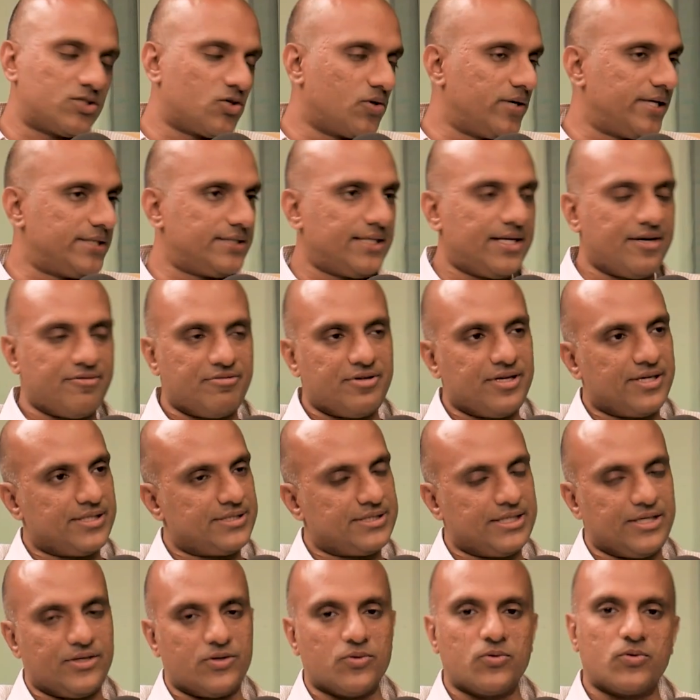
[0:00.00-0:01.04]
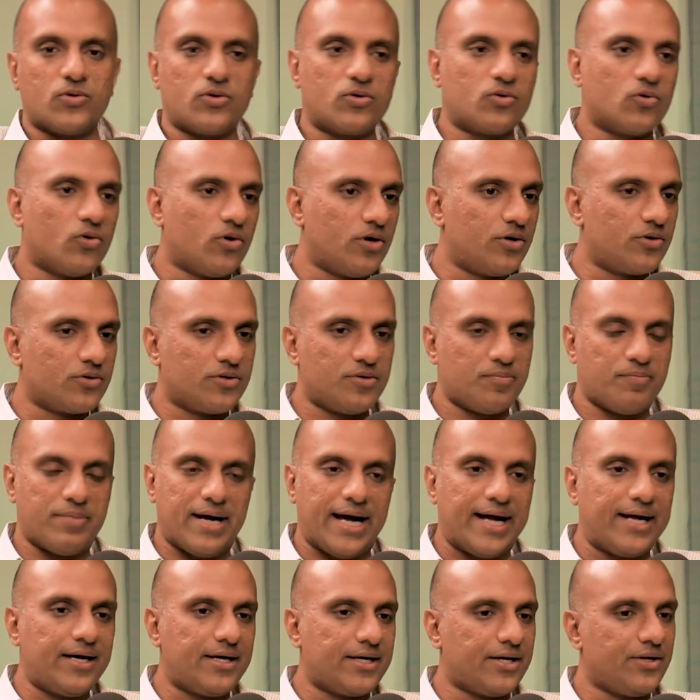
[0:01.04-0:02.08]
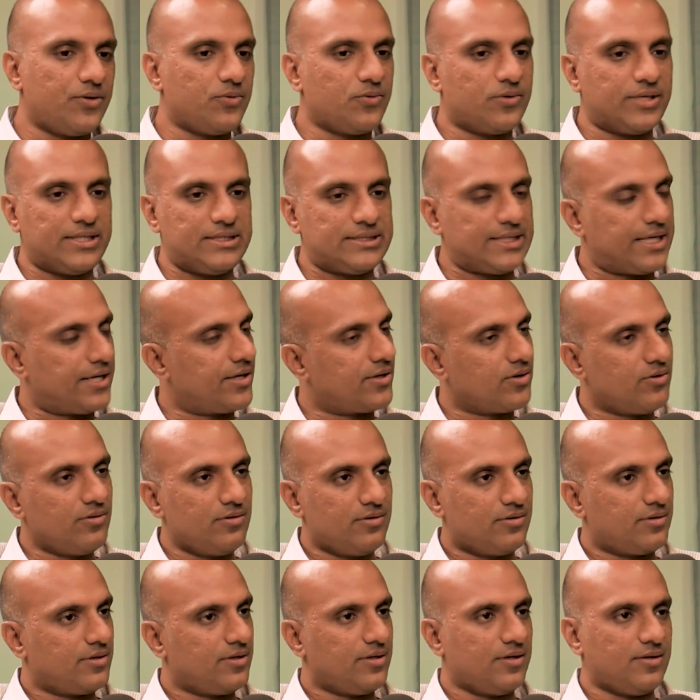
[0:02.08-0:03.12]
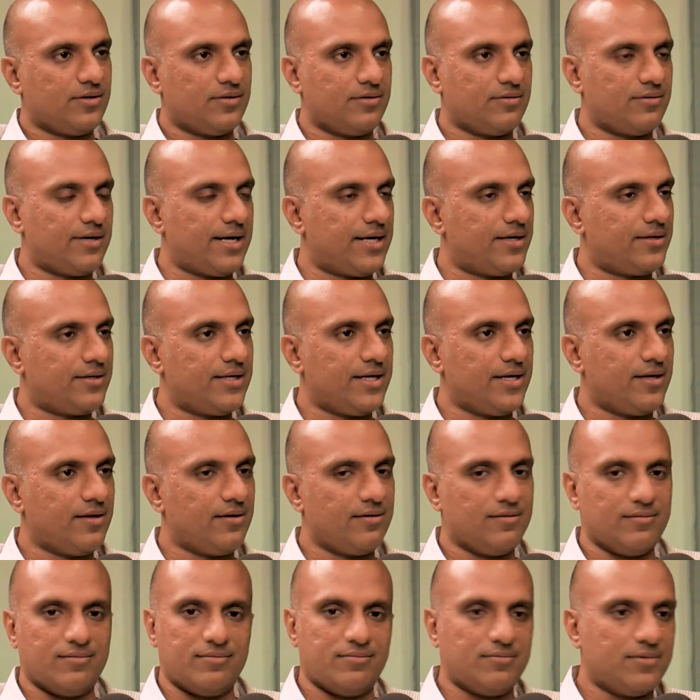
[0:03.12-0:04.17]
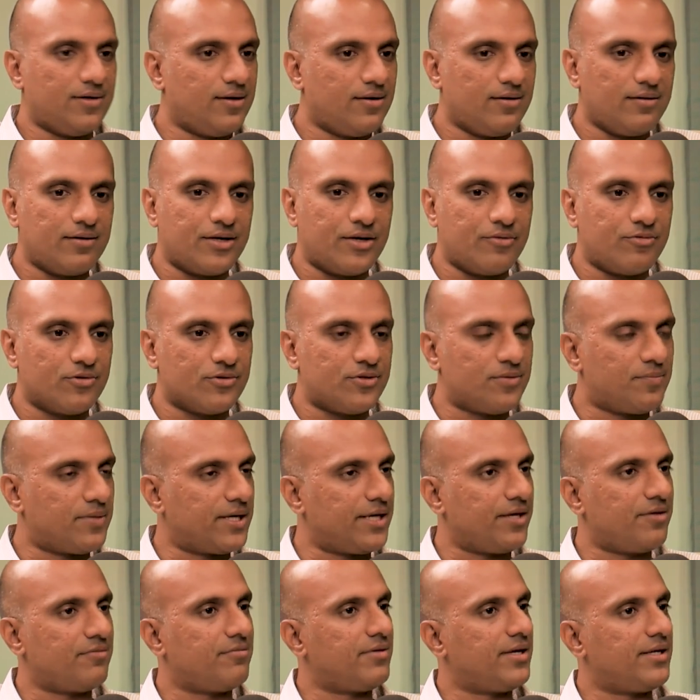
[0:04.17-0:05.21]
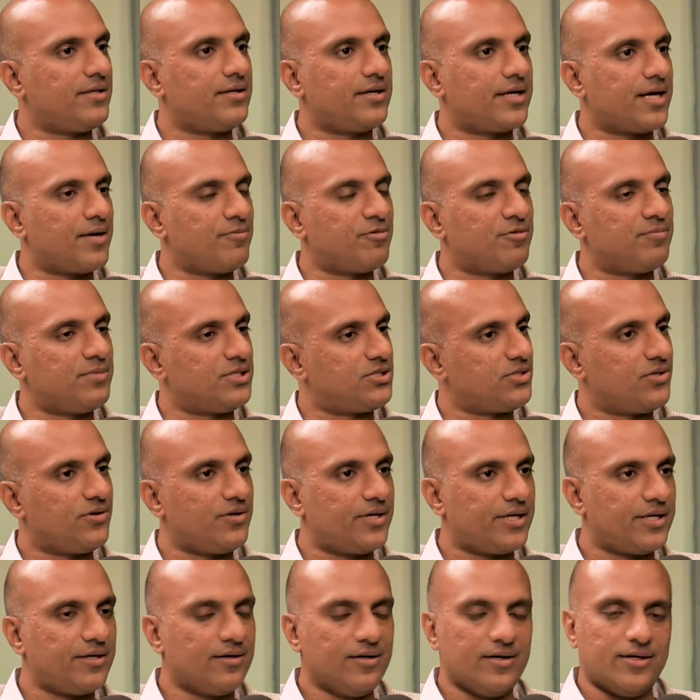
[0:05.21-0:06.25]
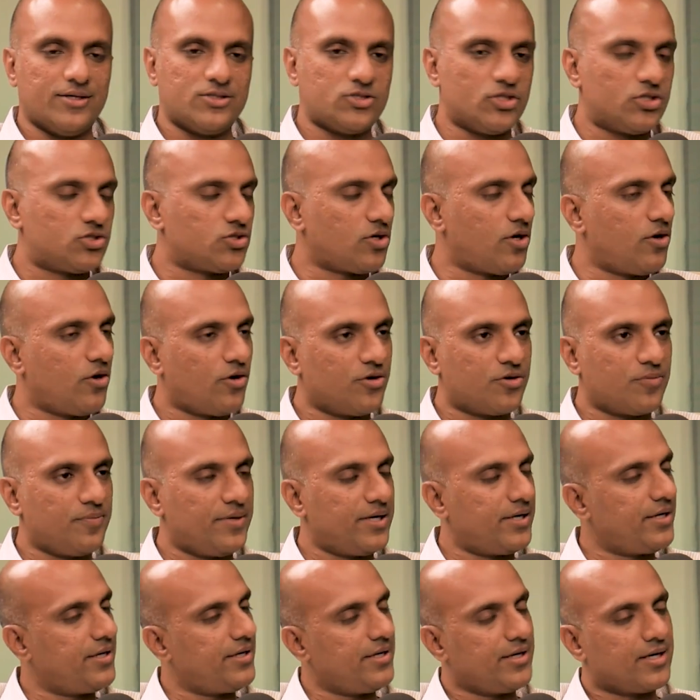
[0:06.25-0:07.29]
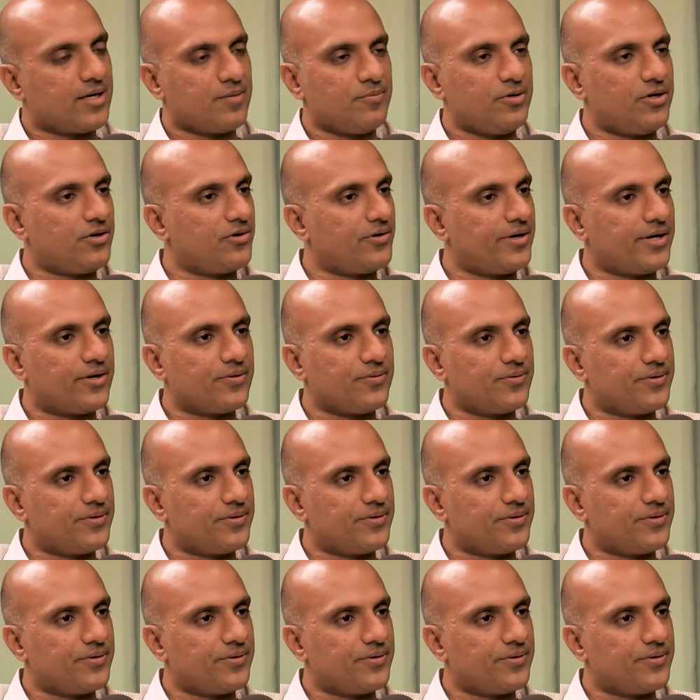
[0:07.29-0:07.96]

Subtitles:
as good as an FD receipt. You could go on to the bank and you can check it out and they'll give you the money at the time of maturity. Okay. So it's all automated. It'll come into your